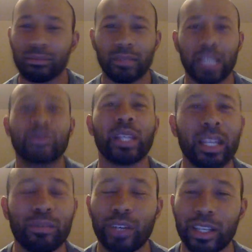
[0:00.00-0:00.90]
That's with
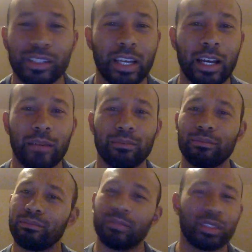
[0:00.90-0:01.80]
any fucking job.
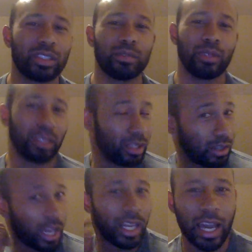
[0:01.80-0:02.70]
It's just,
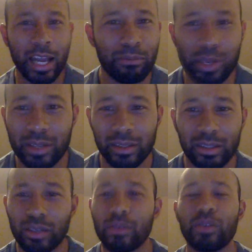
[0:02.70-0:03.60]
any kind of
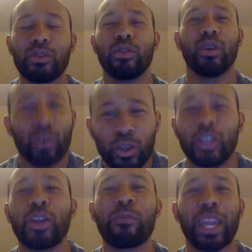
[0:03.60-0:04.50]
business.
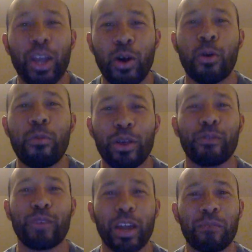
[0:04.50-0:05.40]
You can make your own
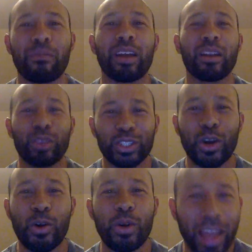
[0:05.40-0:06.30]
motherfucking money with your
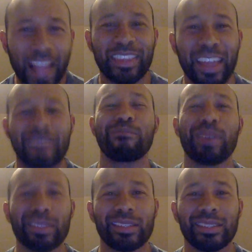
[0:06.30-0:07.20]
own goddamn
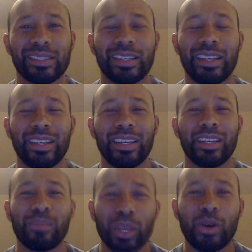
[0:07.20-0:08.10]
business.
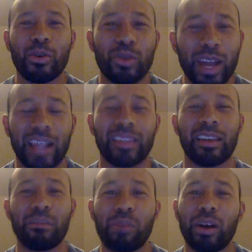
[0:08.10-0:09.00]
Be your own
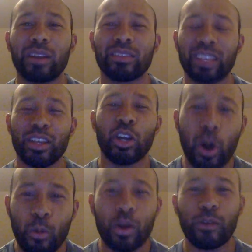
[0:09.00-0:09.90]
goddamn boss.
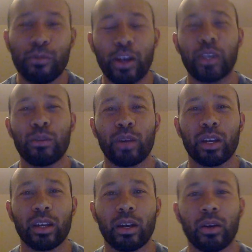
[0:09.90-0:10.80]
Go where the fuck you
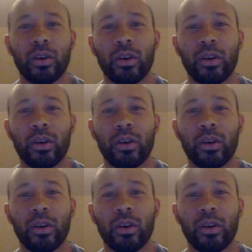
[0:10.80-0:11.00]
want to go.